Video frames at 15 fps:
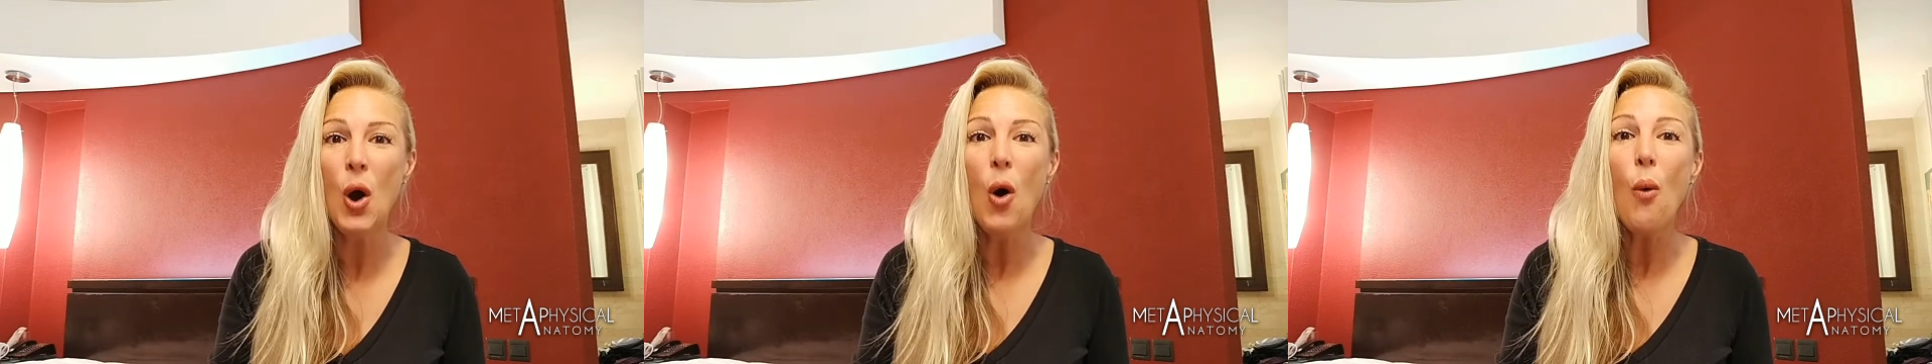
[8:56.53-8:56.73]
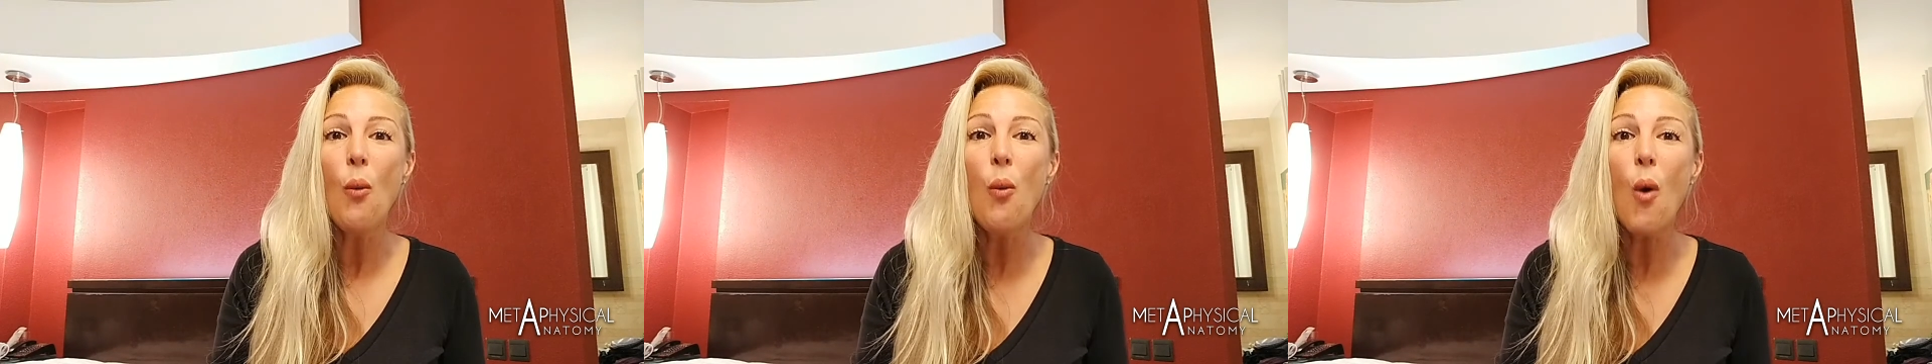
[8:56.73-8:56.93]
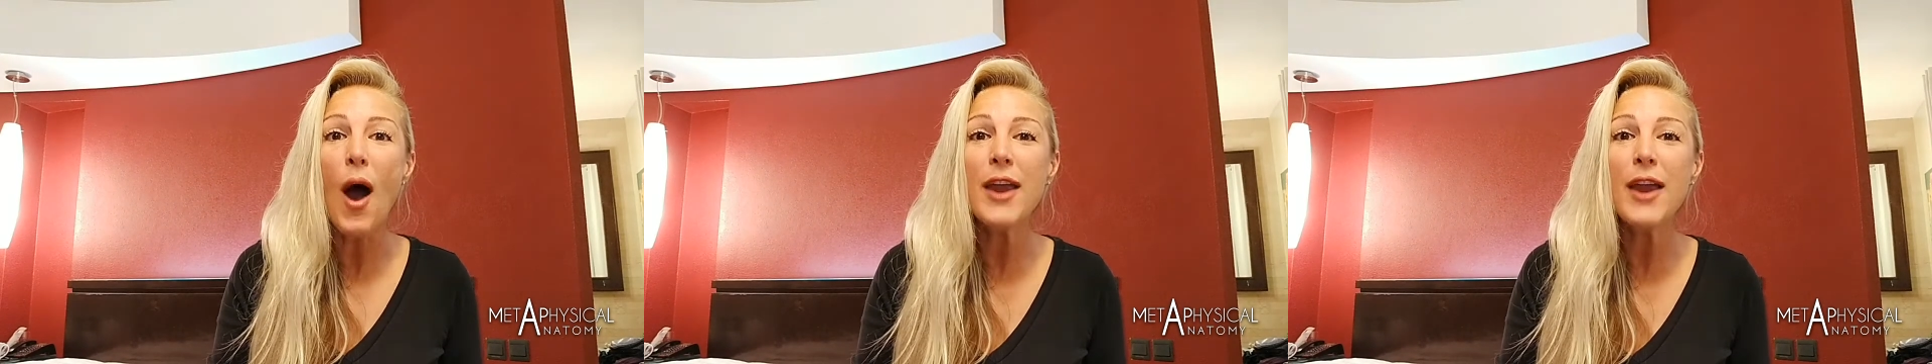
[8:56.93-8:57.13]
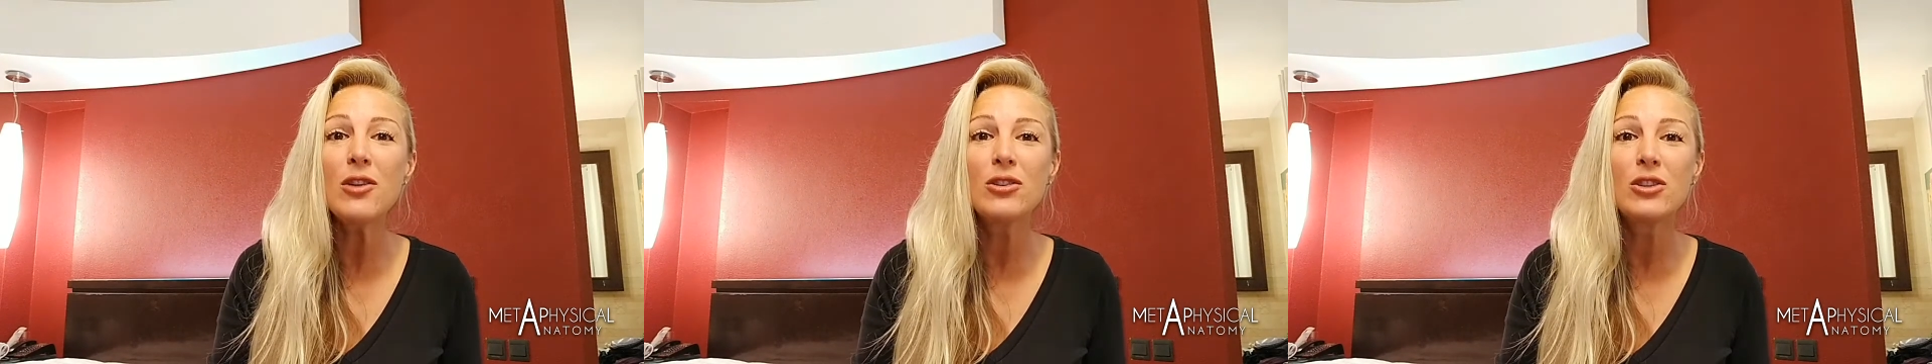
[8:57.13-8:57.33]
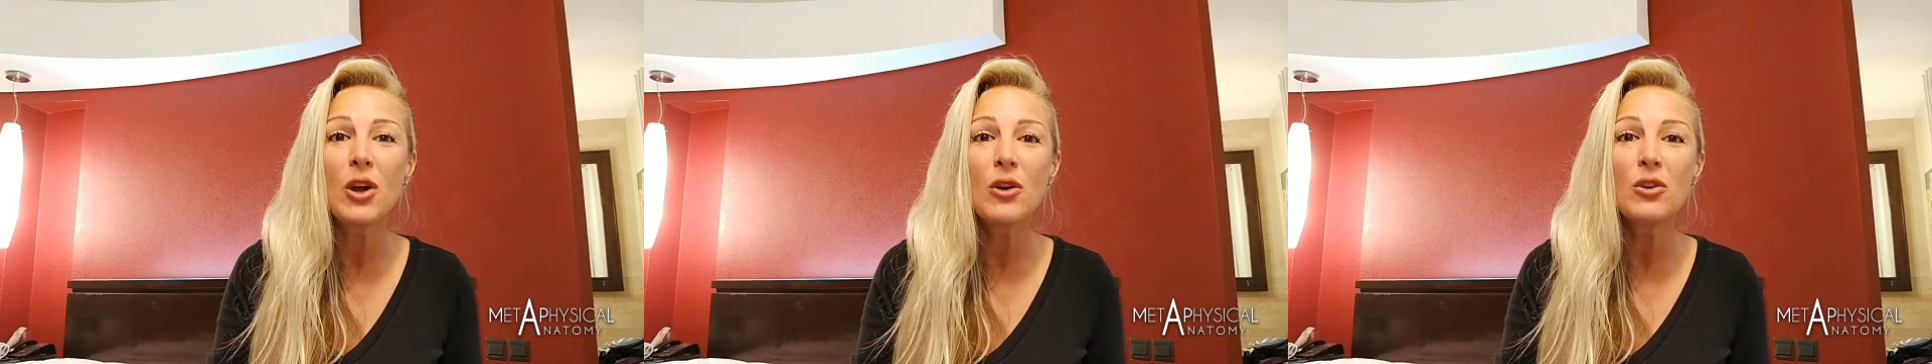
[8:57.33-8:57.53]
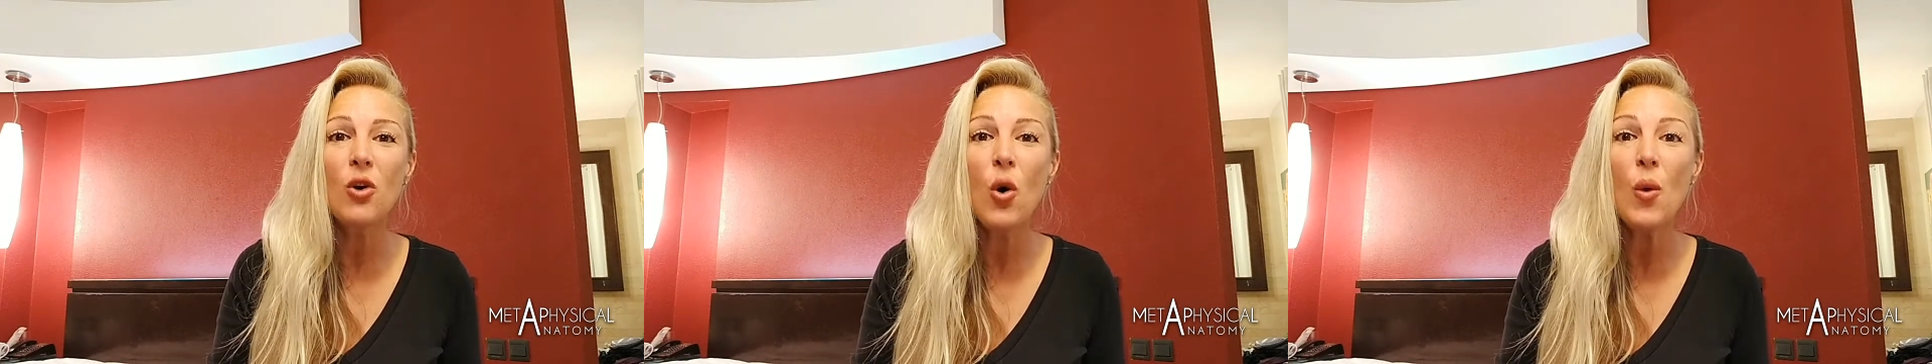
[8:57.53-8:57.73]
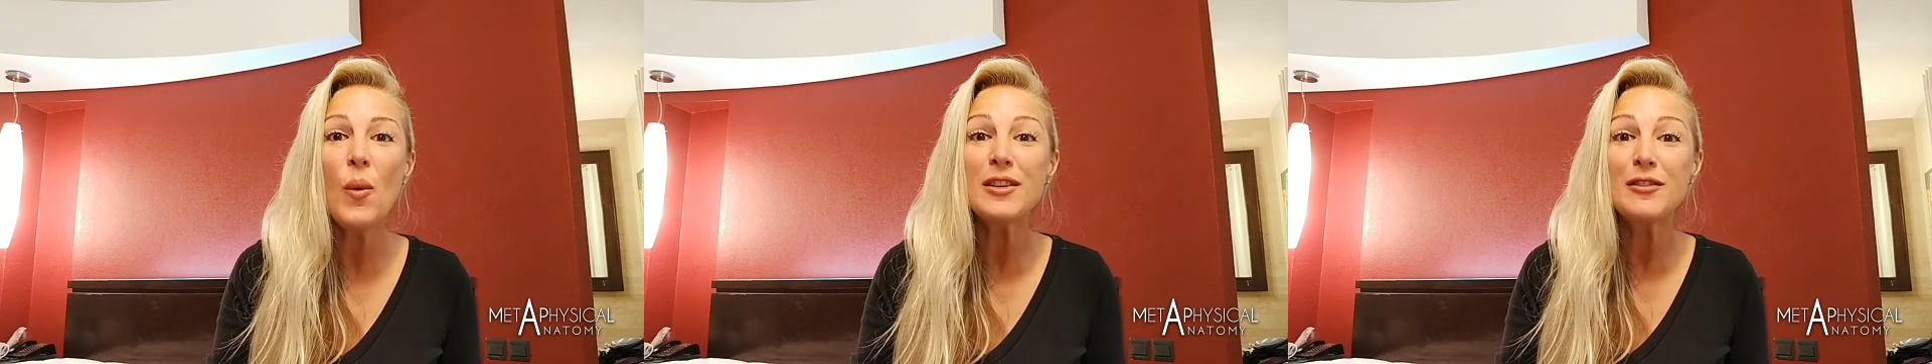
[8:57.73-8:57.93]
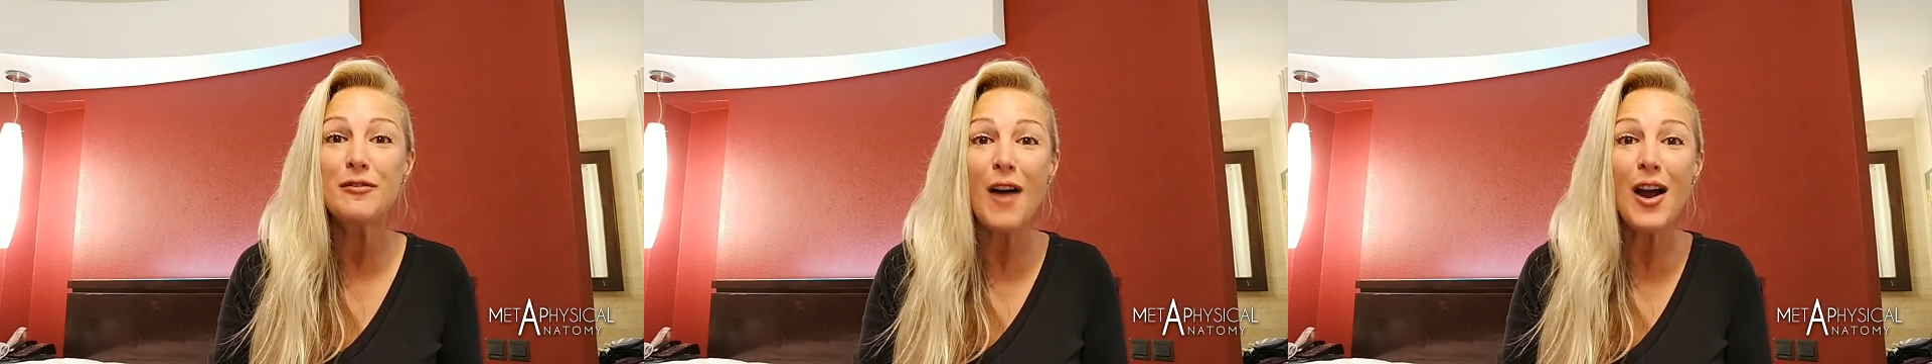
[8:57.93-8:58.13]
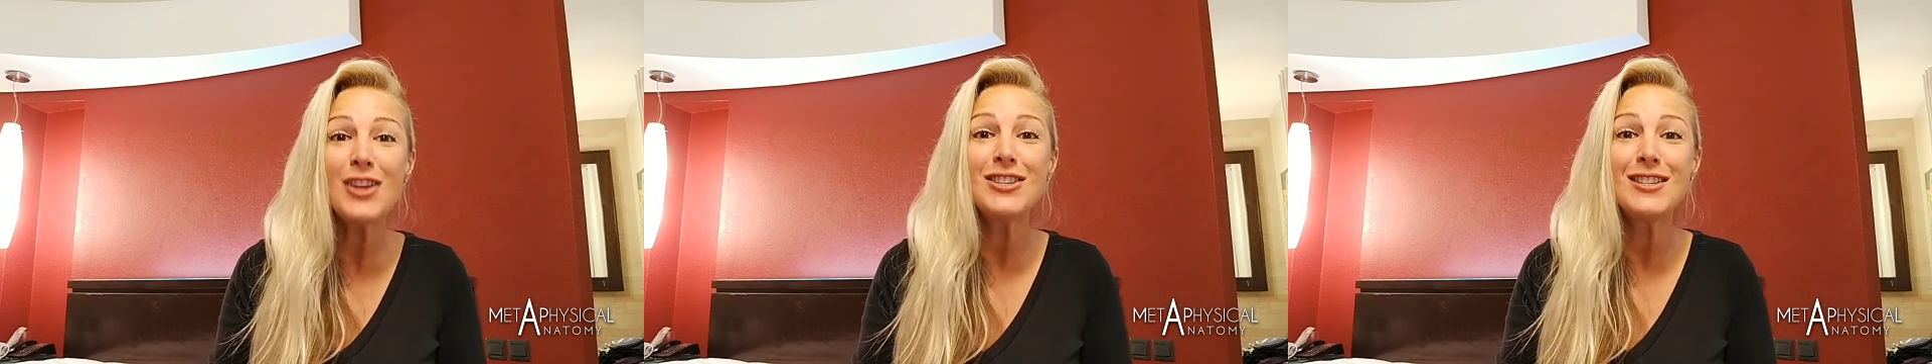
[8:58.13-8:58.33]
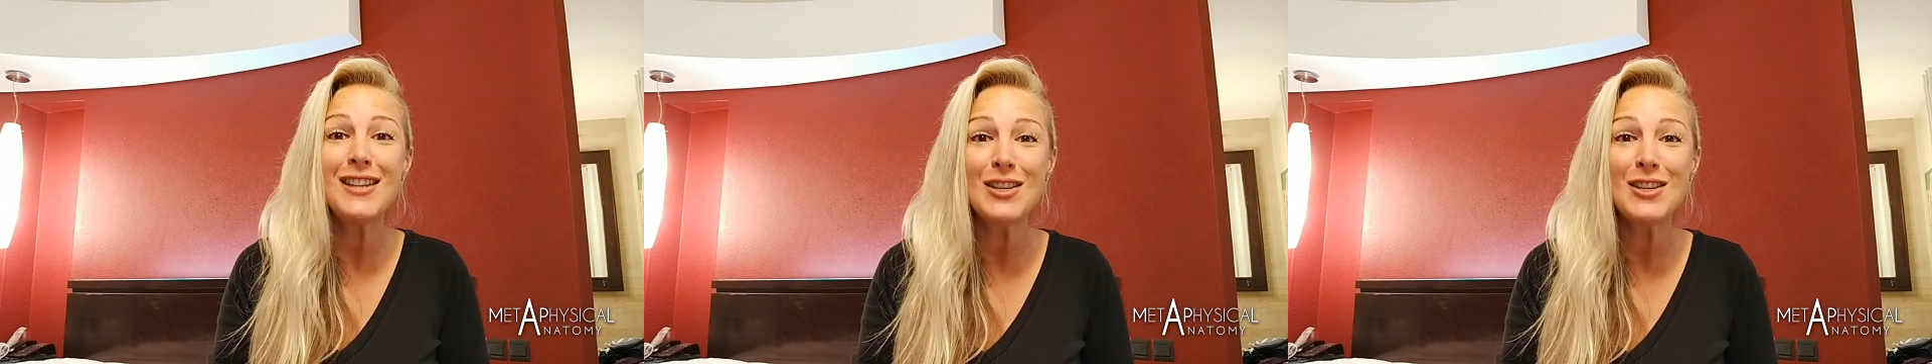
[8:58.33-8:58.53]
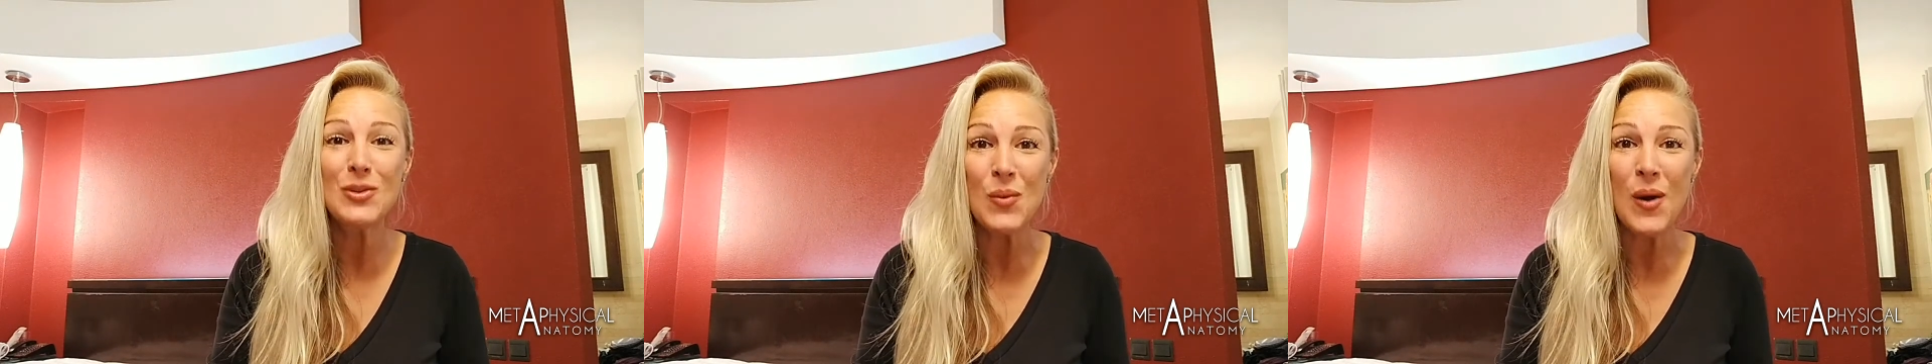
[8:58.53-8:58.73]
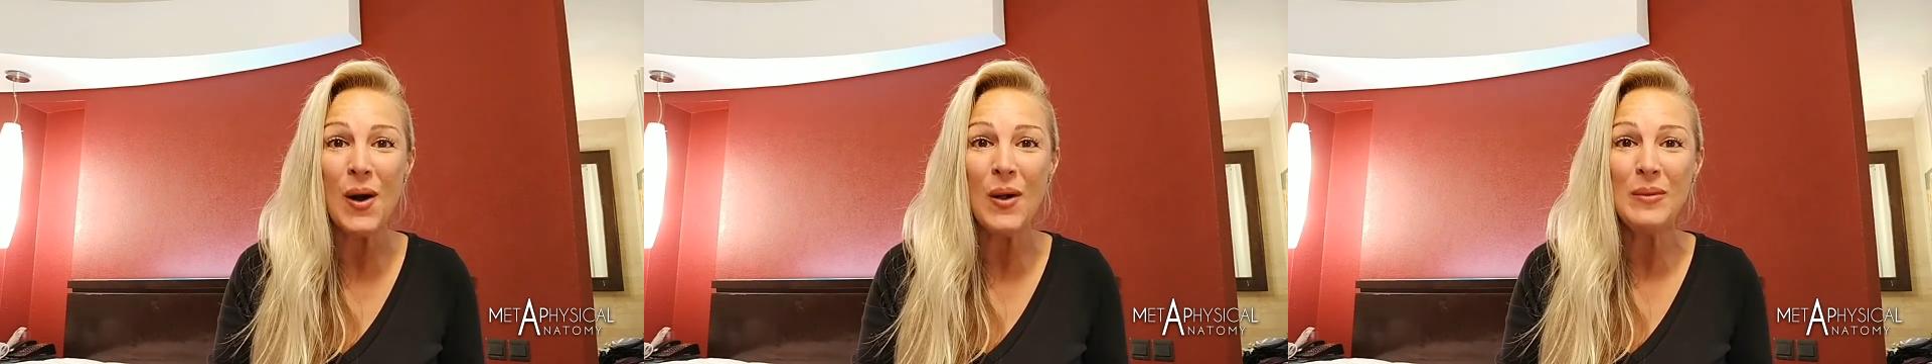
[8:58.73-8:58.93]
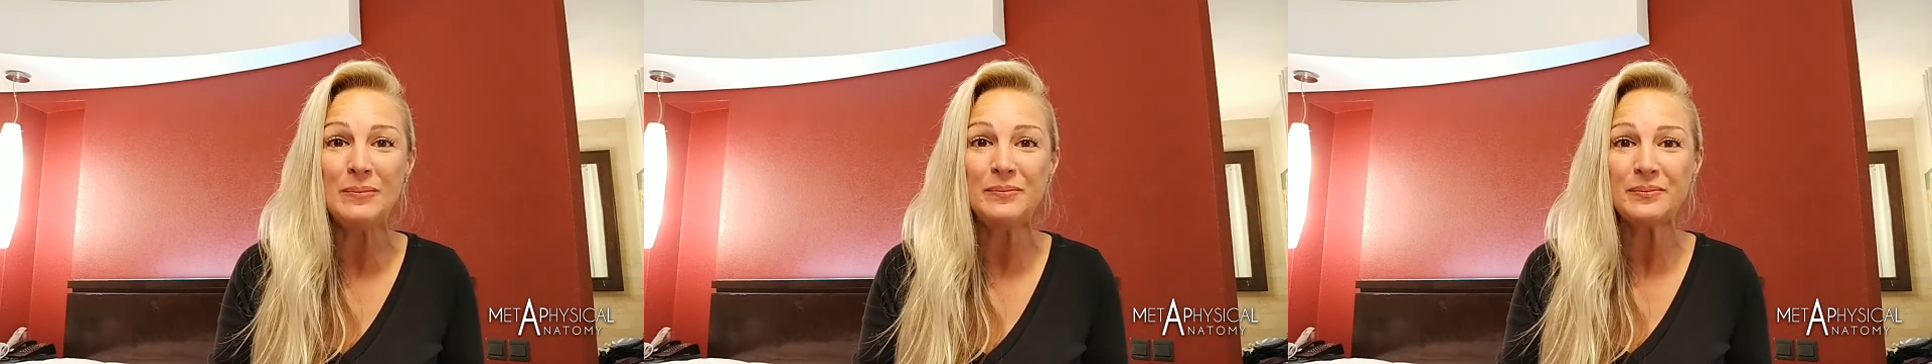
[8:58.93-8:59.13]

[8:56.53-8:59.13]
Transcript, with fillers: why you don't always function as well,